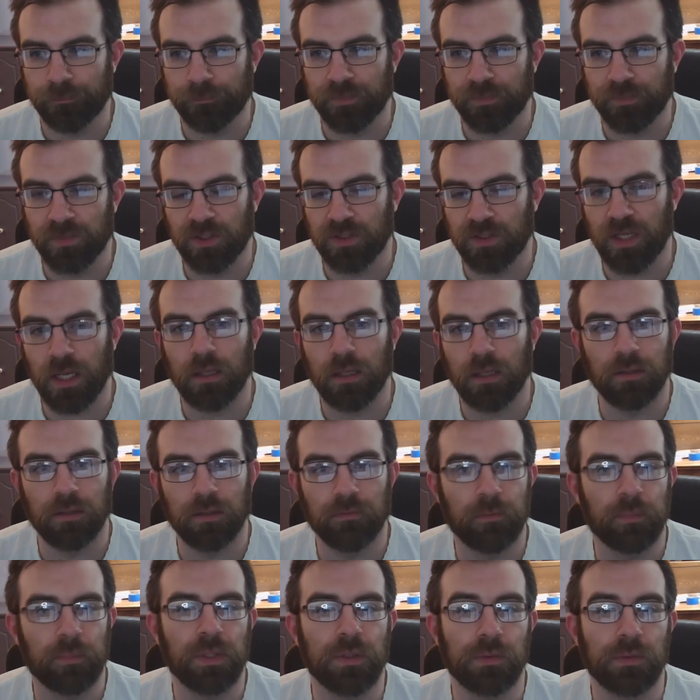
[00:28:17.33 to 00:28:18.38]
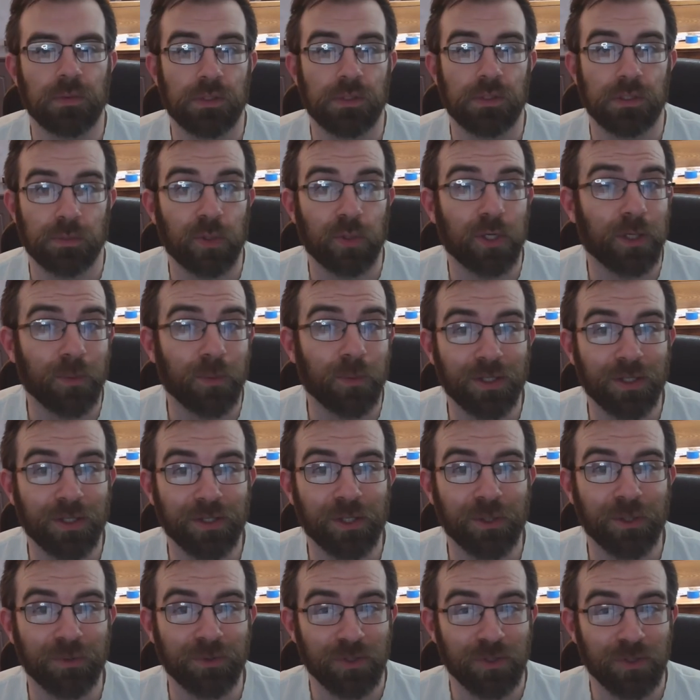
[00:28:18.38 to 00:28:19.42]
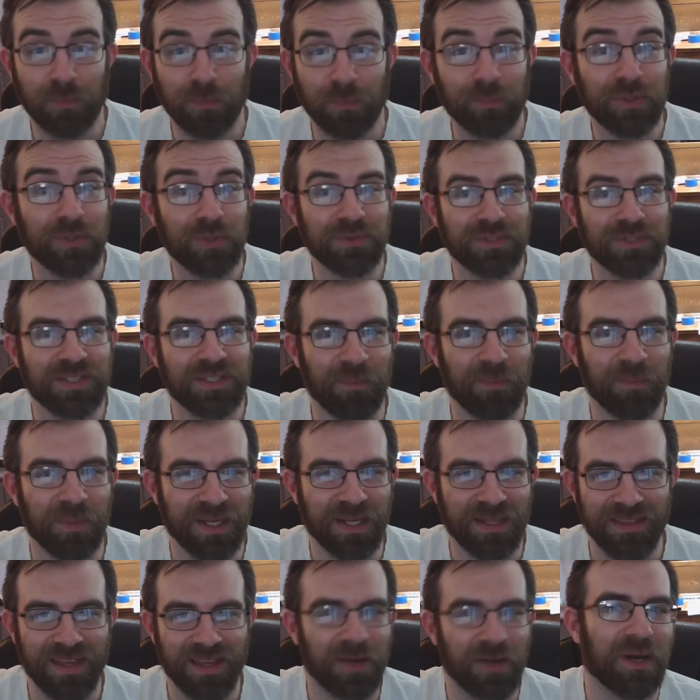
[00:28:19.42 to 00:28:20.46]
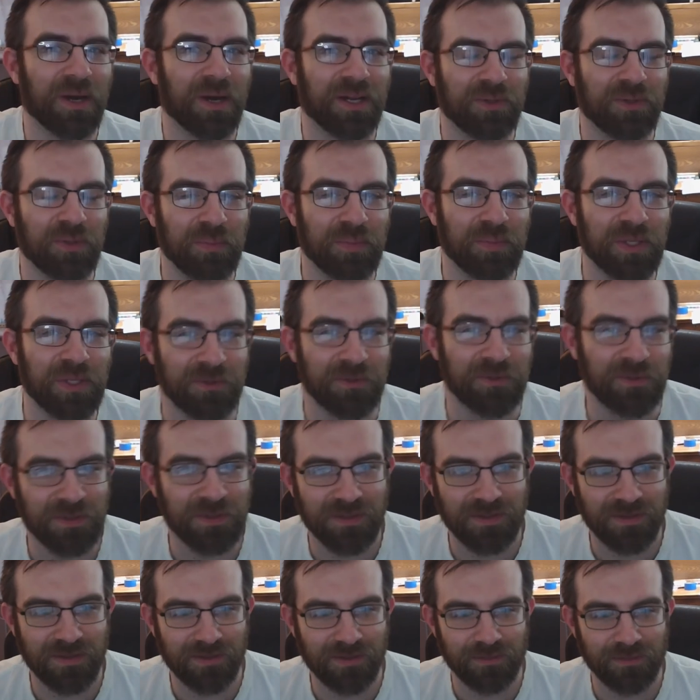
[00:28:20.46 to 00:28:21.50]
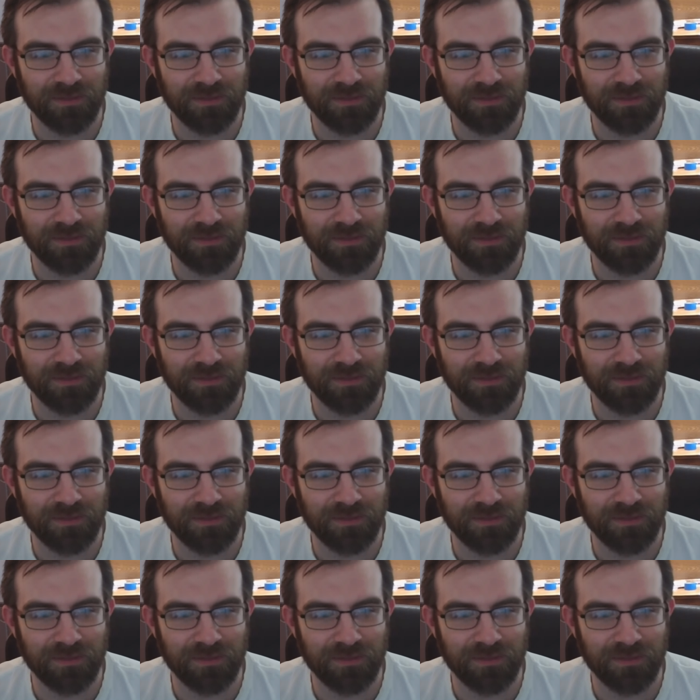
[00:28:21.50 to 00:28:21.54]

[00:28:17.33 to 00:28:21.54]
Cycle of abuse is pretty well known. You abuse somebody, they go on to abuse.